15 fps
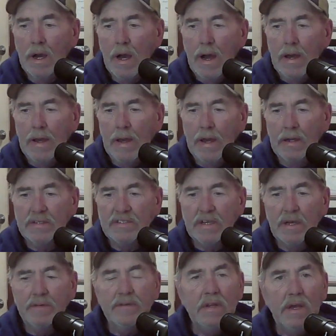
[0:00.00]
I had
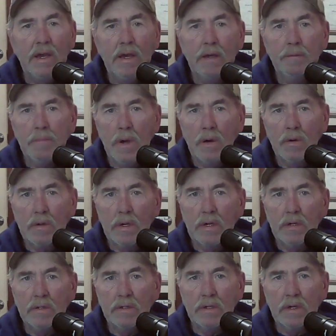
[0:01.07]
70 head milking
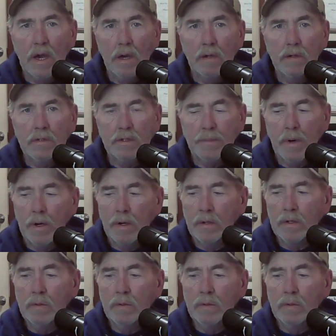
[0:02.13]
in the cow, in the barn.